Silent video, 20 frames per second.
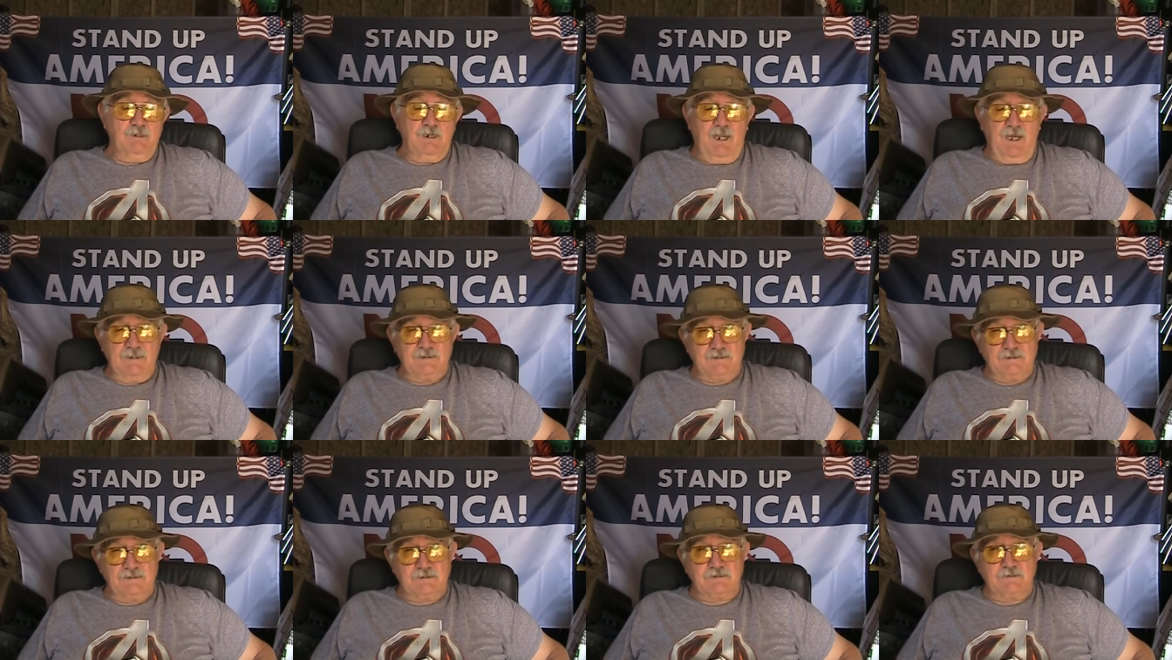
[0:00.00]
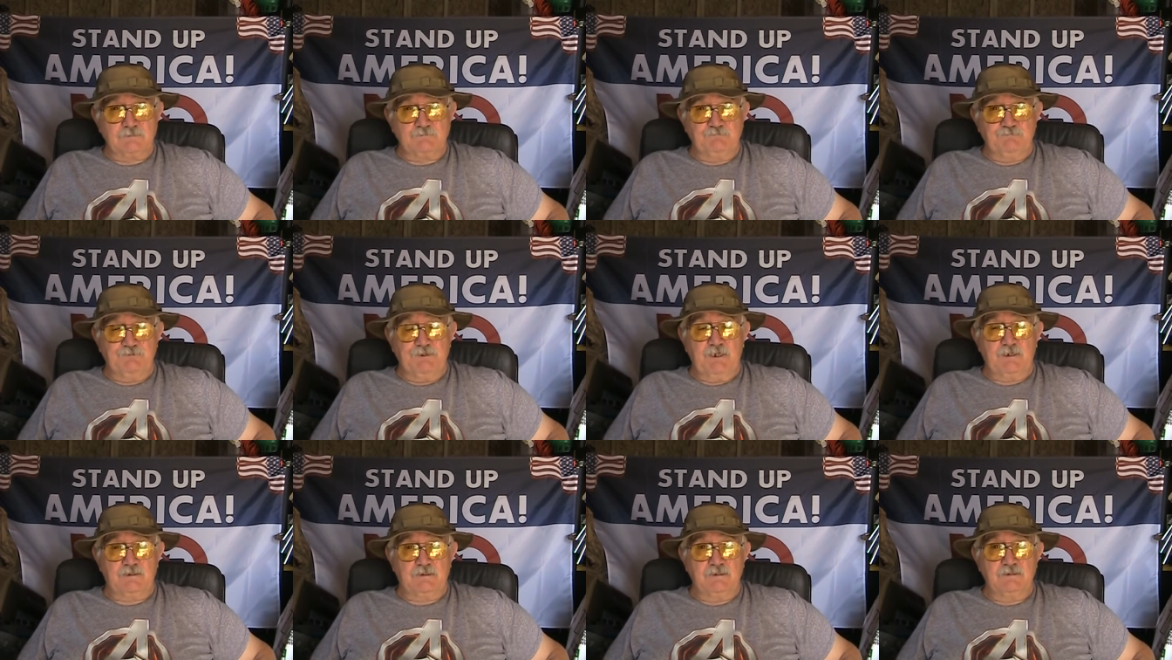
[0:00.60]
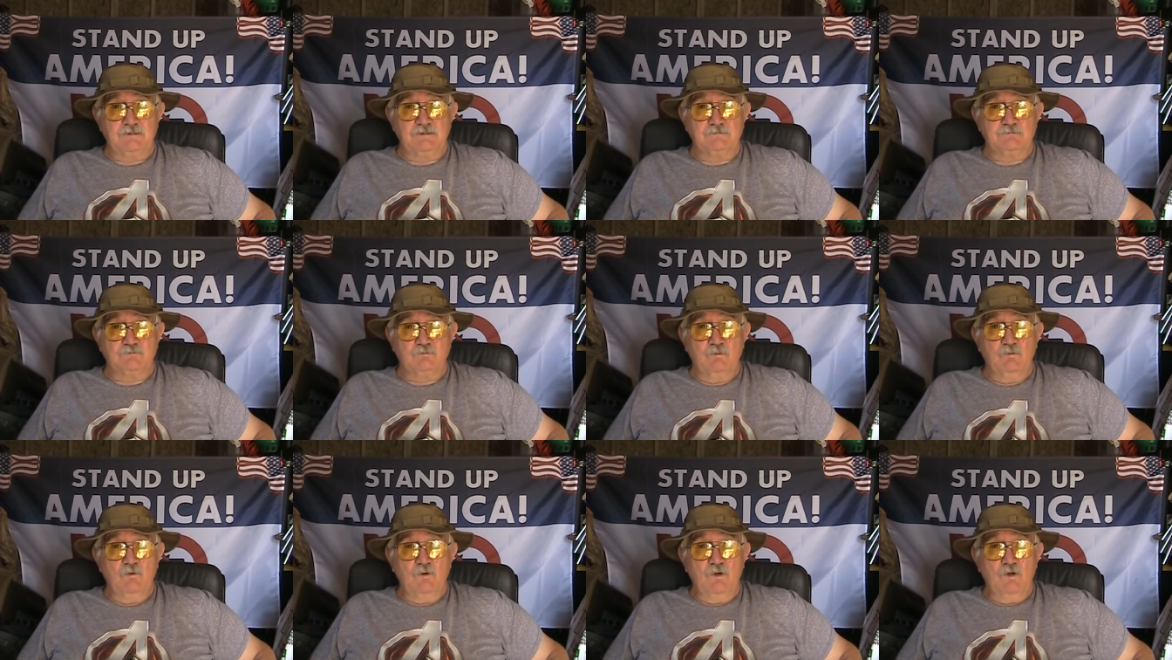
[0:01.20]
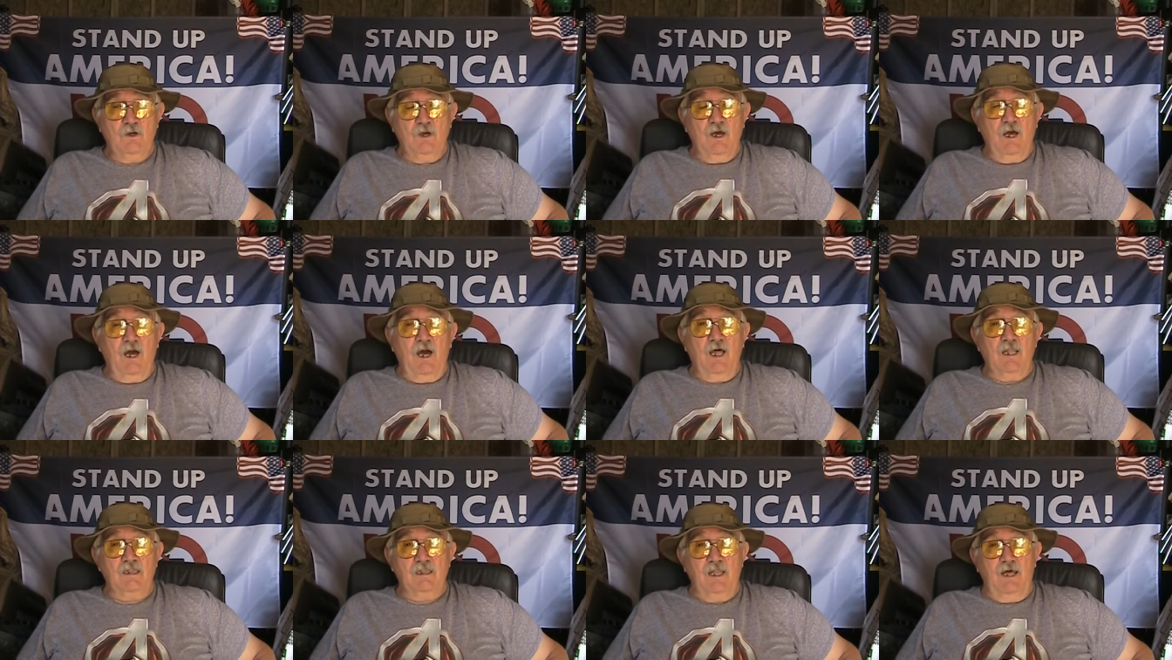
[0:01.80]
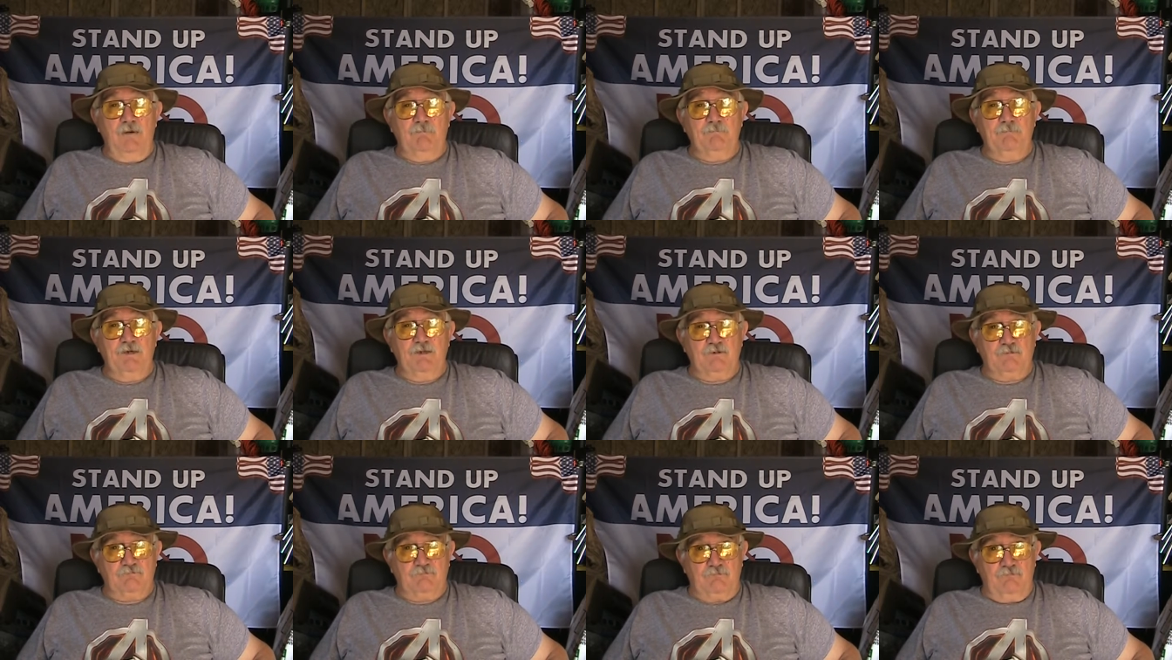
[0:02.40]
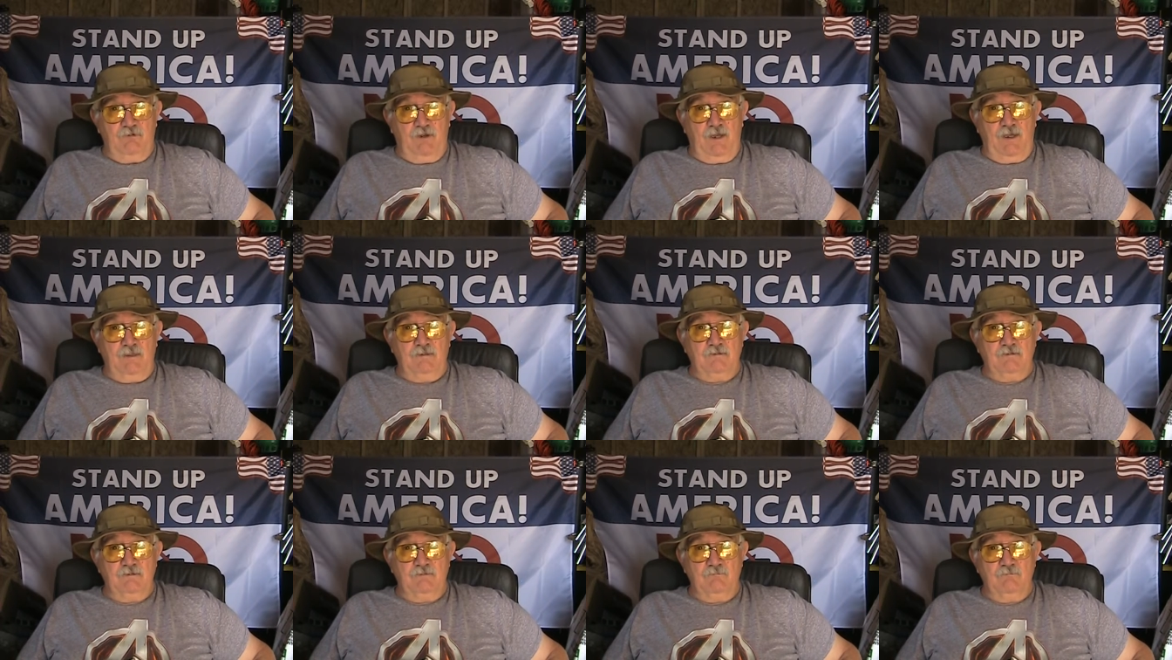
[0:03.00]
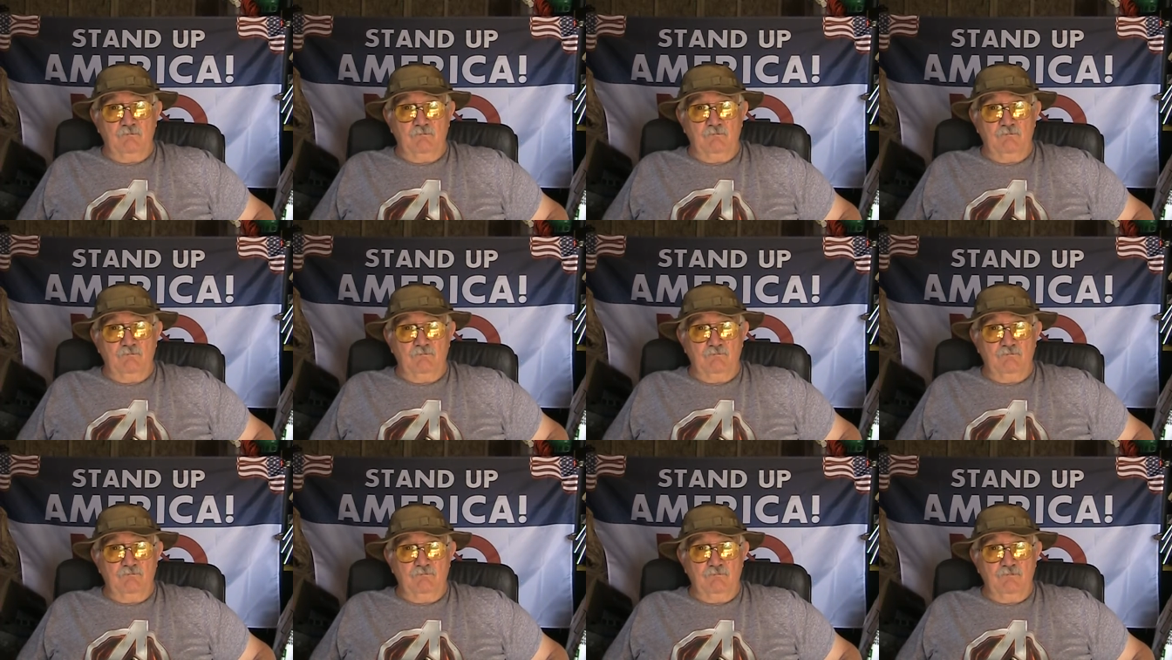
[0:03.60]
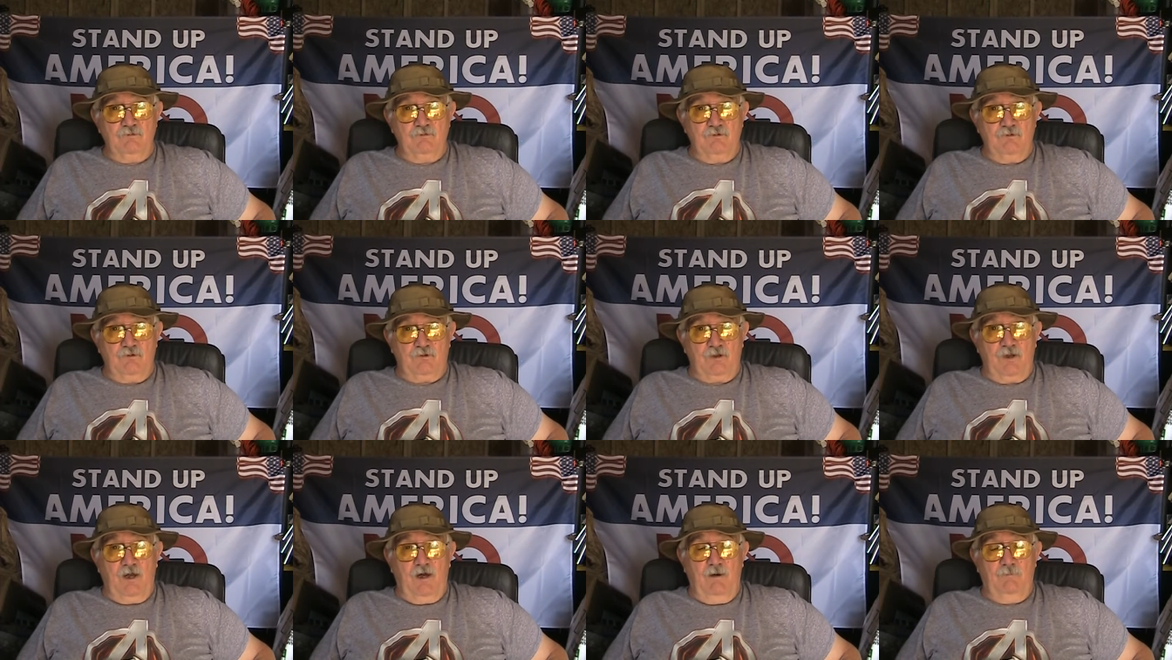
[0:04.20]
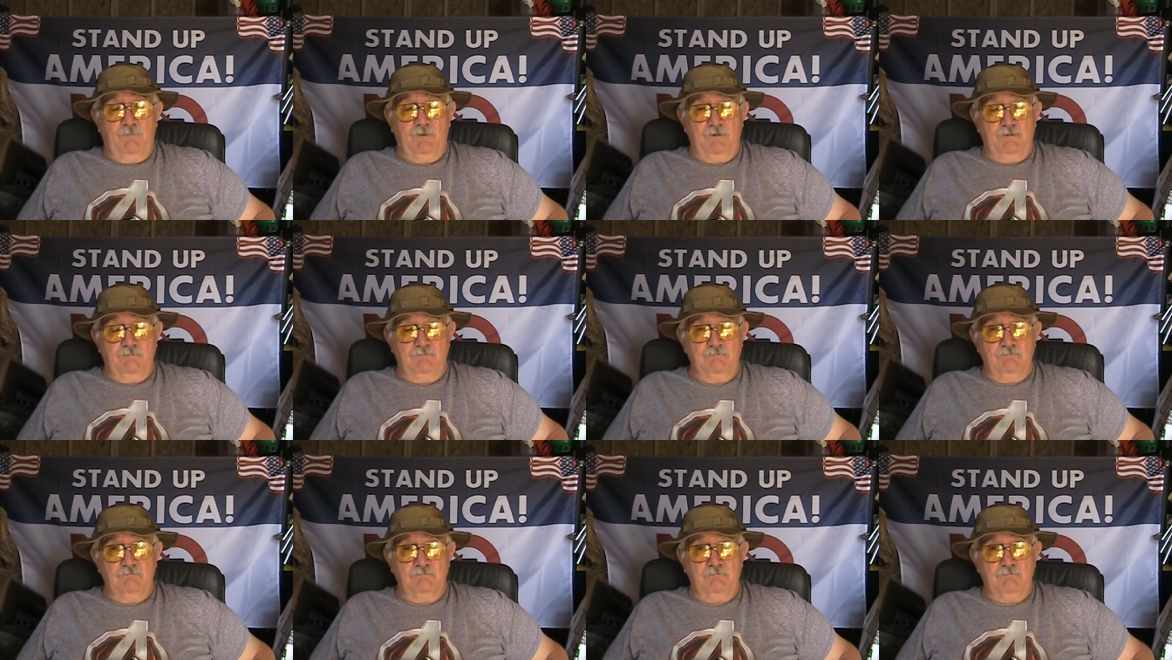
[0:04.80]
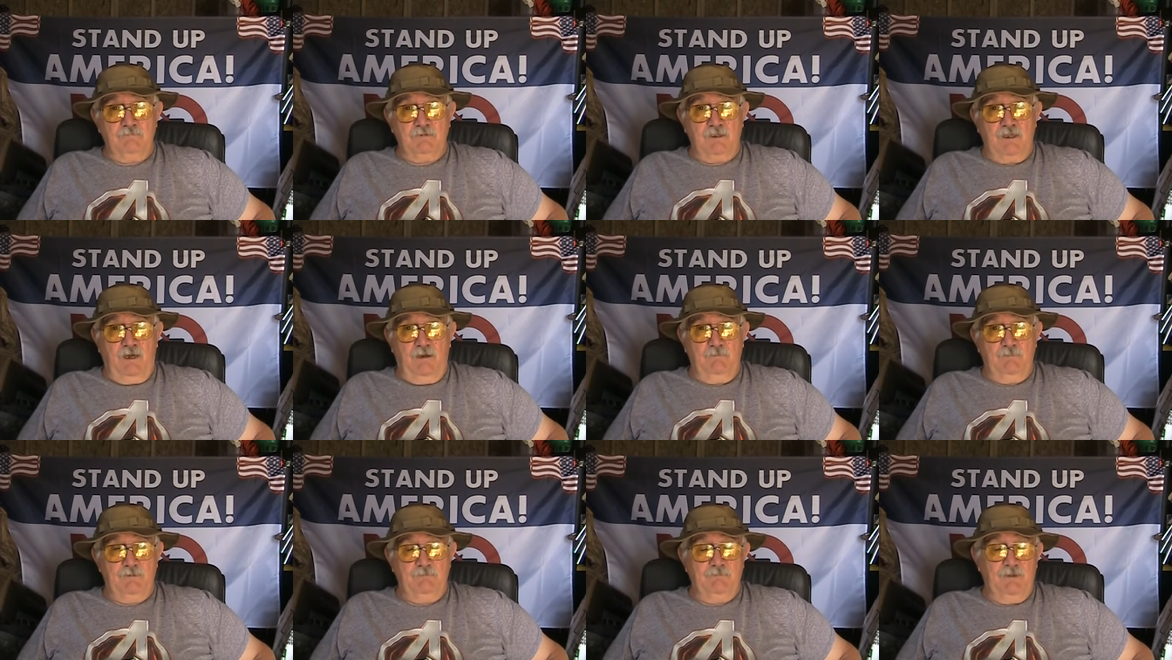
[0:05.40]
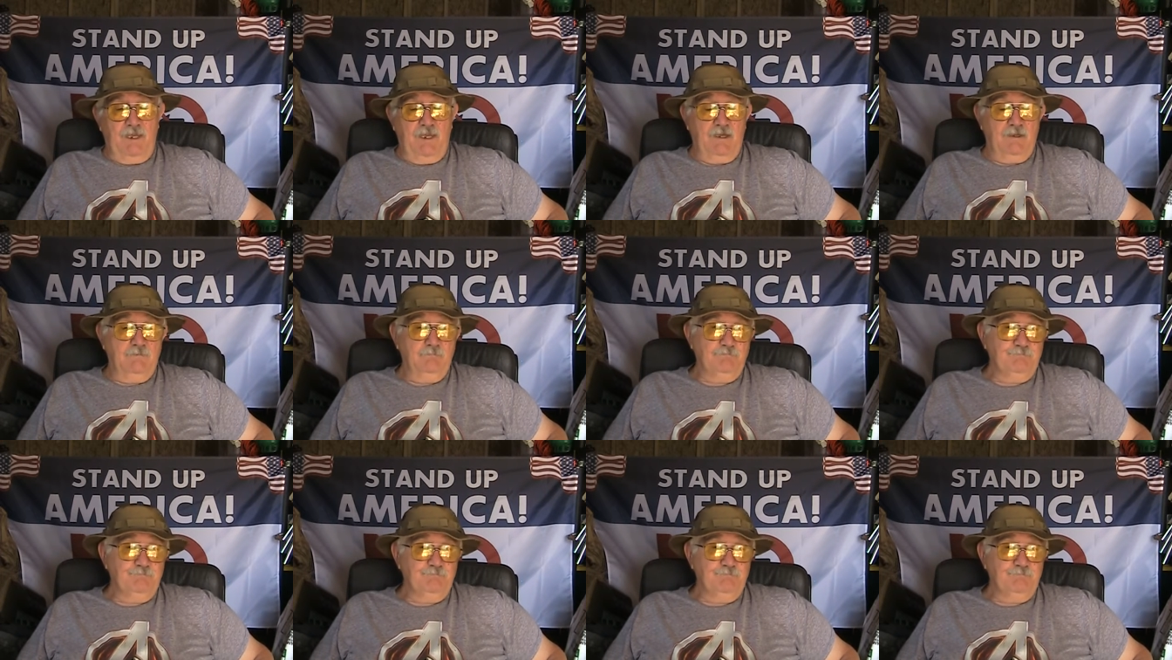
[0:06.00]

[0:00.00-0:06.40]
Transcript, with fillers: But I suspect he's a lot better trained than your common, common man.